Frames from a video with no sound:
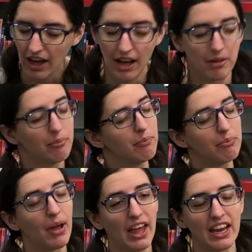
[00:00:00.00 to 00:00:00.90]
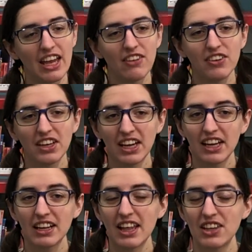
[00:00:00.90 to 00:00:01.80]
Um, but if you
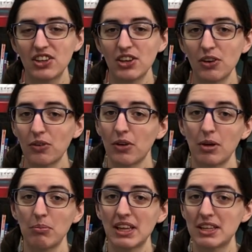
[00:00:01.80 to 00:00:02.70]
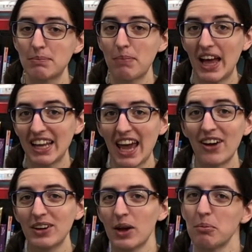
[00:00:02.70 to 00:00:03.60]
need this to be spelled
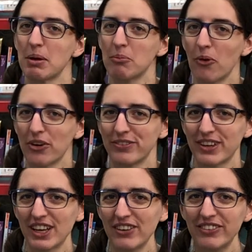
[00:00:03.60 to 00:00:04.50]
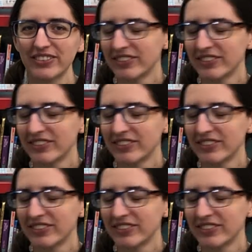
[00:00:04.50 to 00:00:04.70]
out a bit more for you,